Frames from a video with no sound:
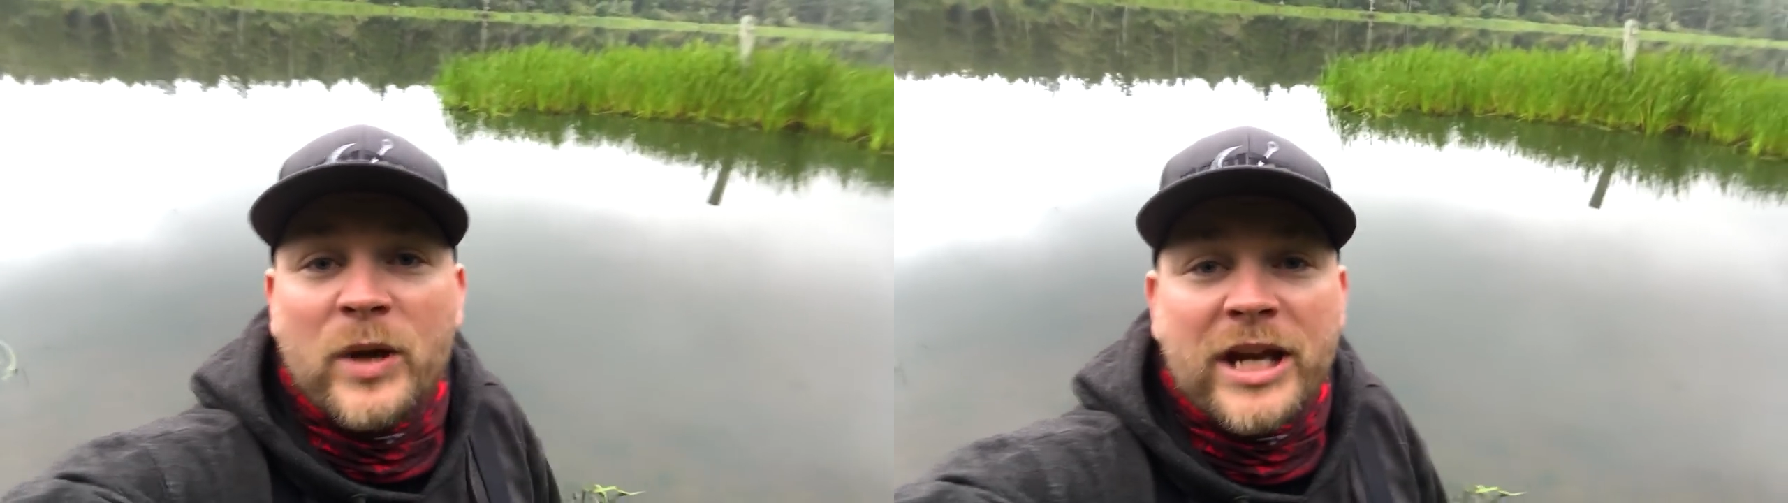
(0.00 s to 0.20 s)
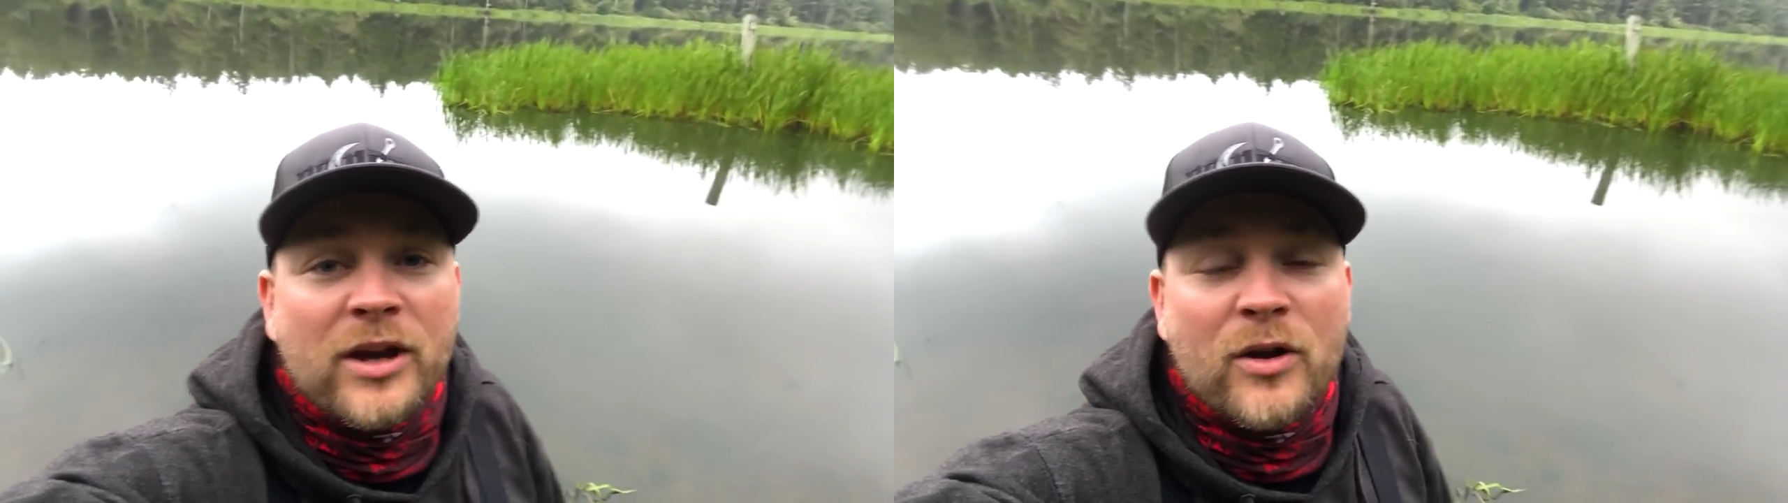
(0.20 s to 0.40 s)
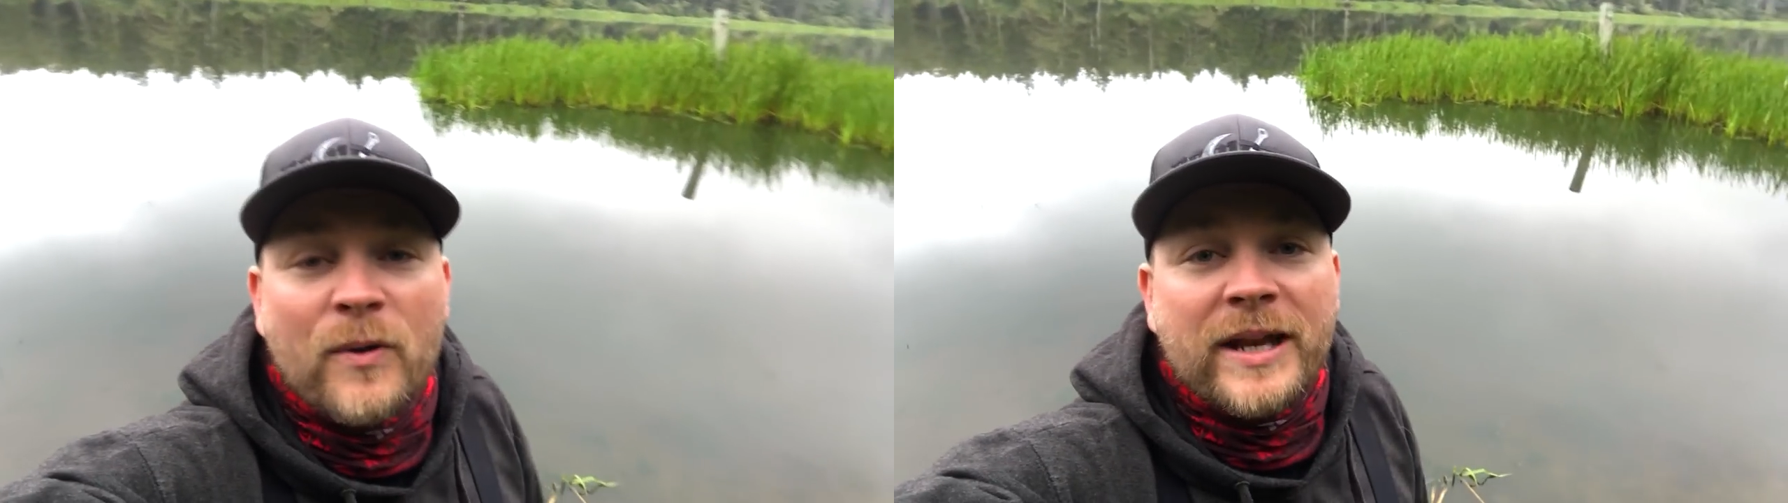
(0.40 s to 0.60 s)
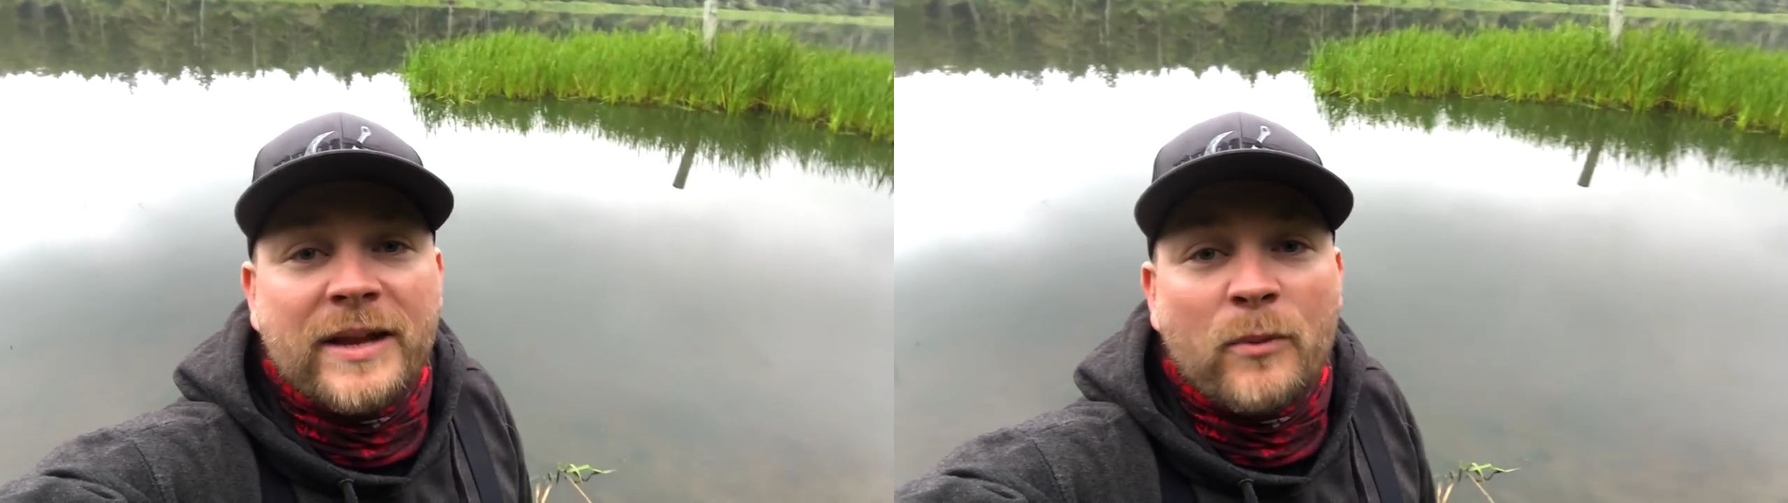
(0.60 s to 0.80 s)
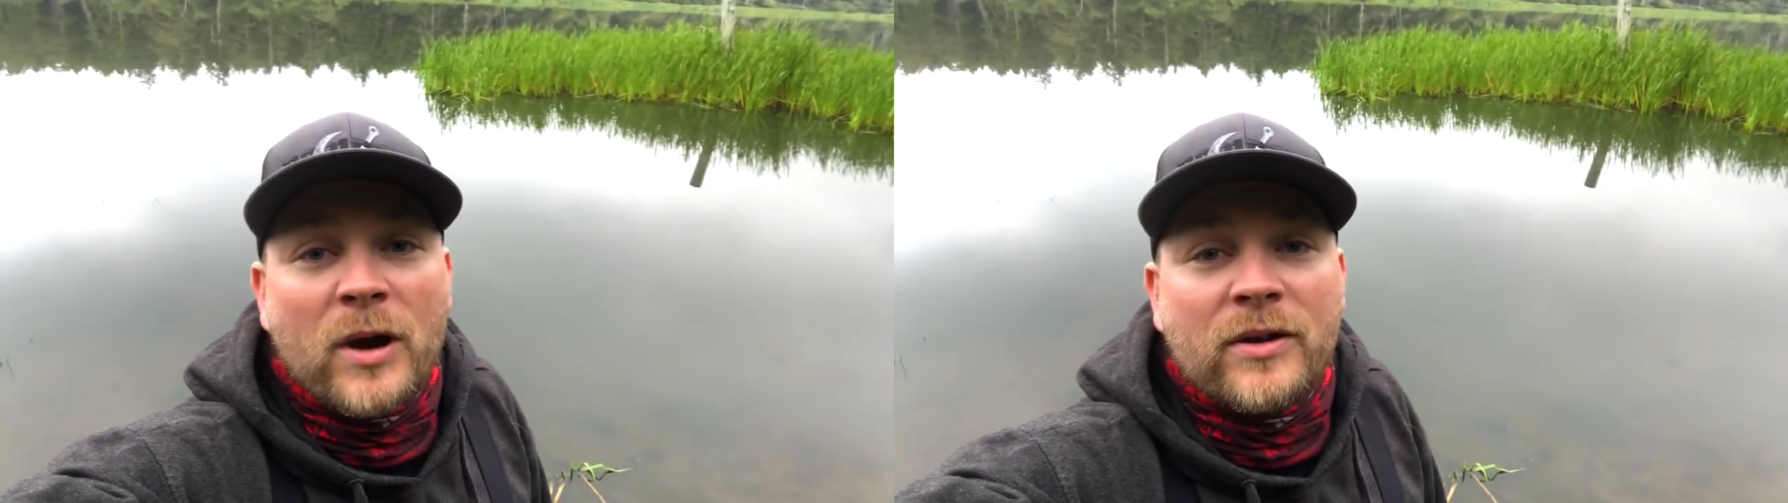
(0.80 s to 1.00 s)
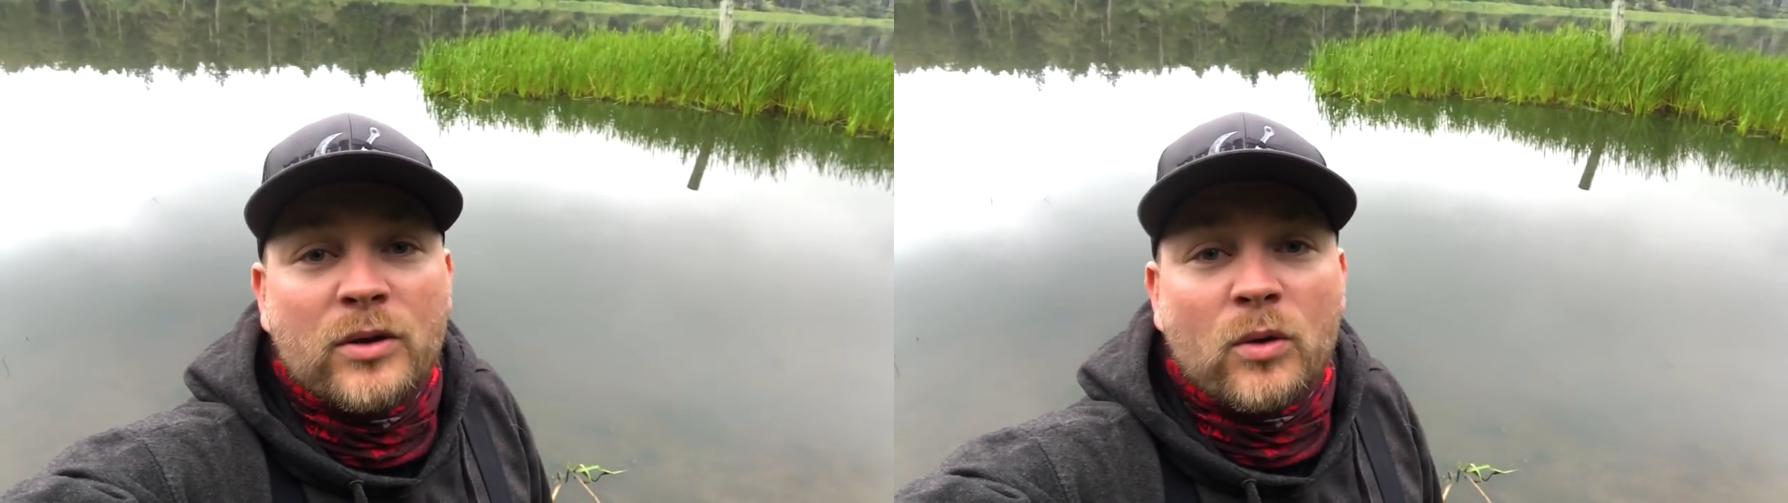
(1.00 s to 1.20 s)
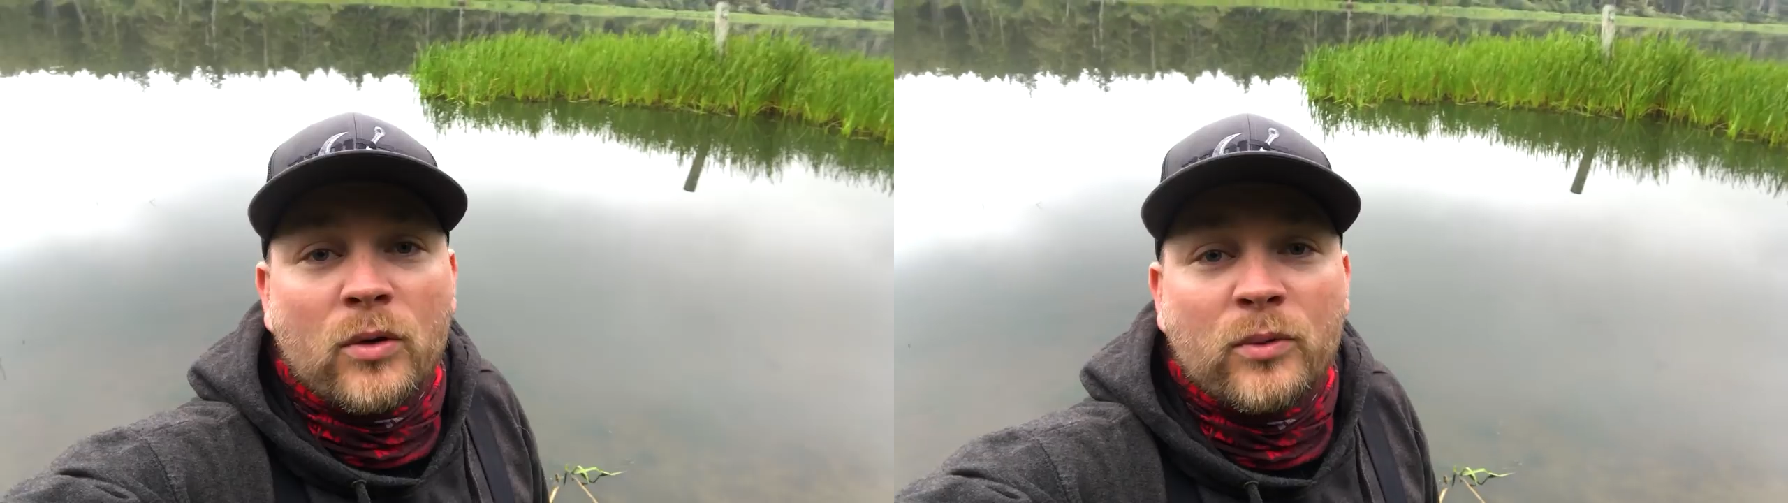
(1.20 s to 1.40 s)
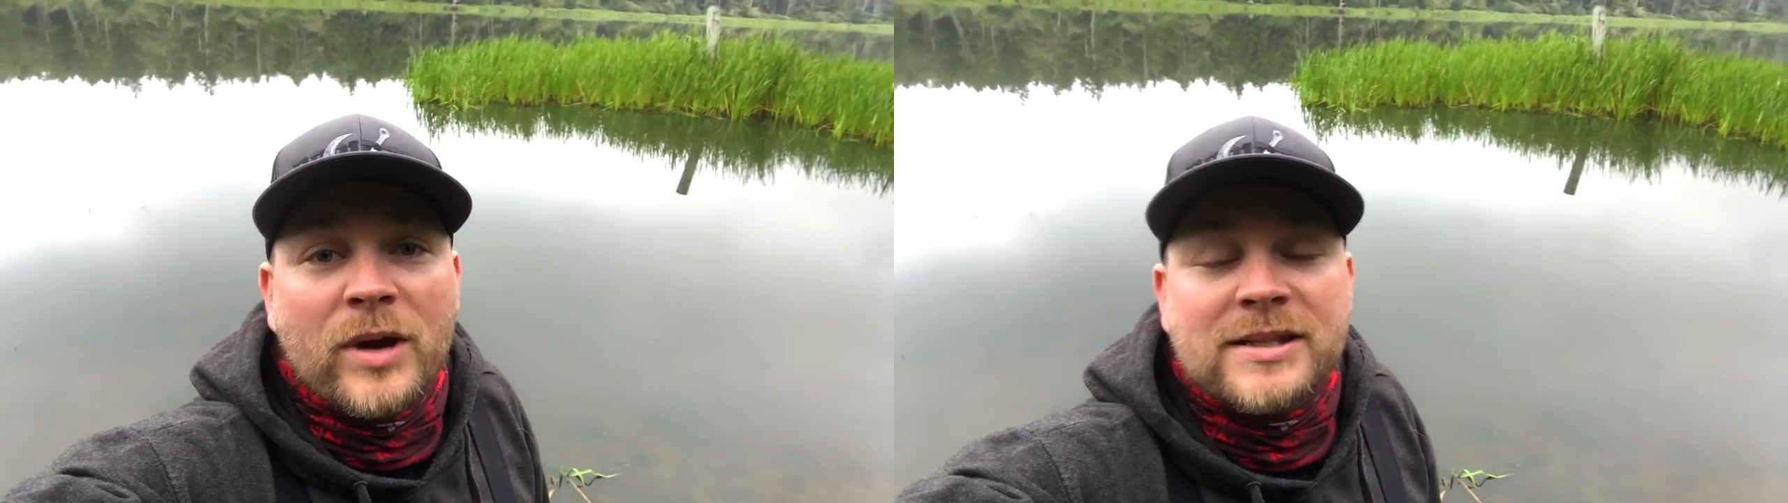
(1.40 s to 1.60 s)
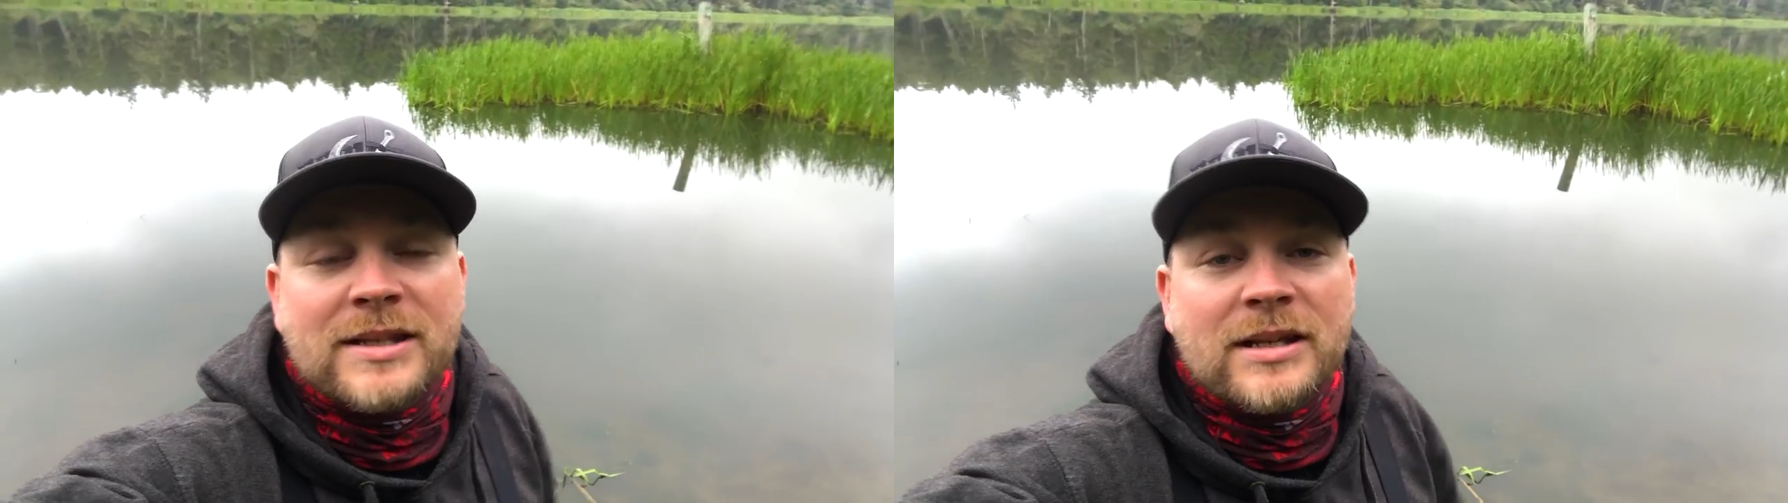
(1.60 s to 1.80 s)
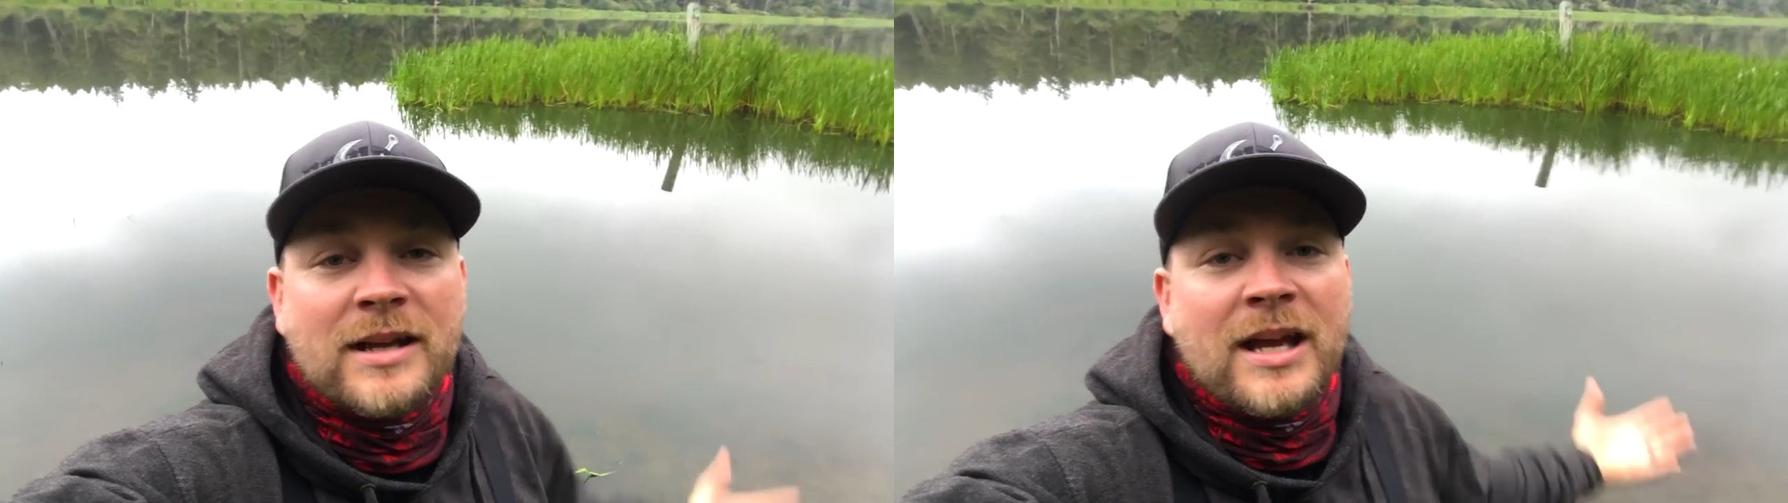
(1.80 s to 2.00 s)
We can go anywhere in the
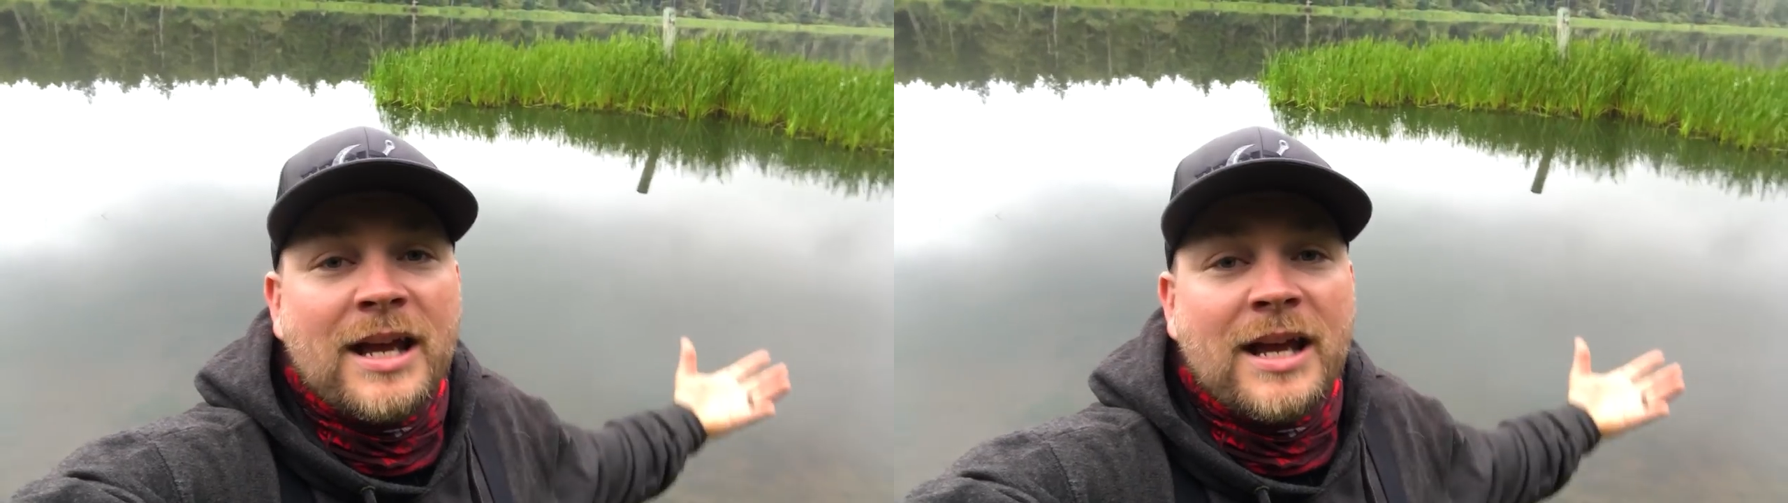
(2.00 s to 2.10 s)
Northwest and